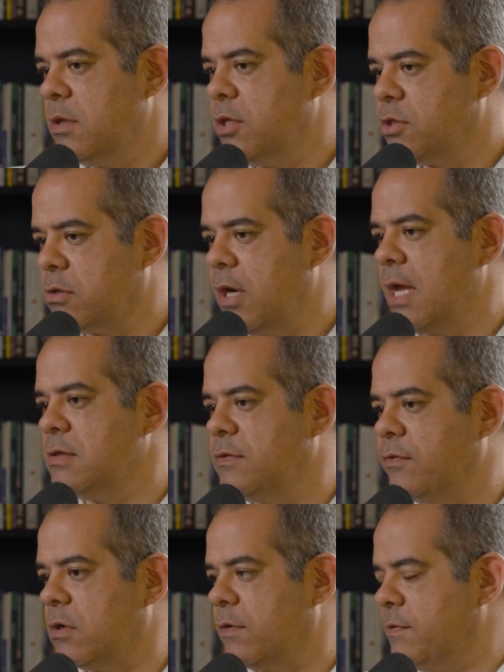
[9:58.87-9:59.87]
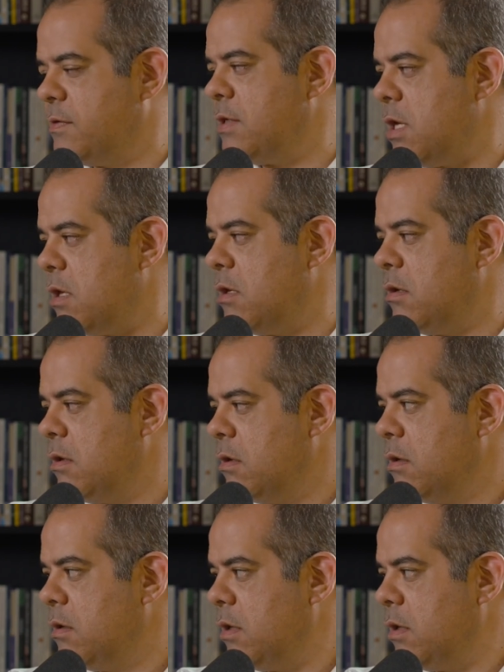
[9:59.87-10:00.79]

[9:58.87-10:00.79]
the transfer of sin mm -hmm.